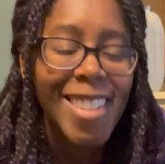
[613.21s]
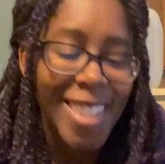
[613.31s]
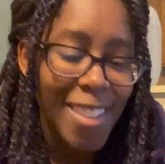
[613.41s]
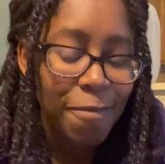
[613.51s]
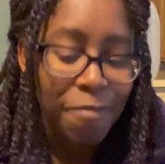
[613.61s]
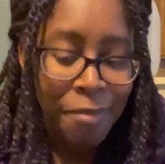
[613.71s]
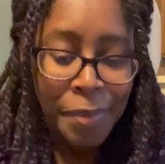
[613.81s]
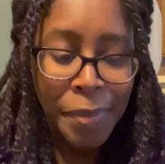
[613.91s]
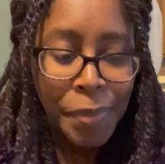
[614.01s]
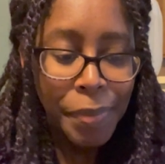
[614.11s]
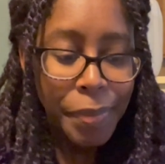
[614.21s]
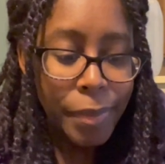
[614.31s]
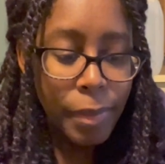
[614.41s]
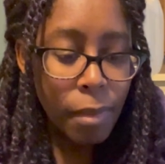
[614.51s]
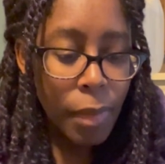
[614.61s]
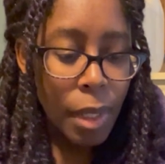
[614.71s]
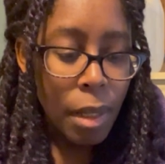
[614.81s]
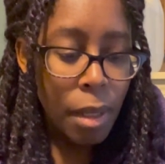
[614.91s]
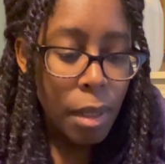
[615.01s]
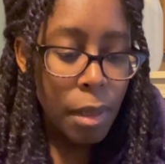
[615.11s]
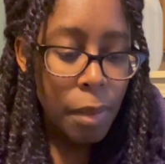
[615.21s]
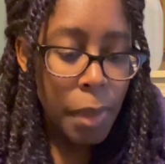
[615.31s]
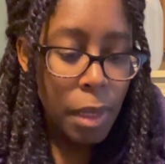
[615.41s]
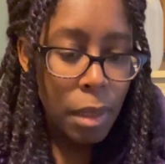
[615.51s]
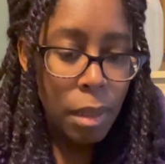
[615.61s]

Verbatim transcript: So, um,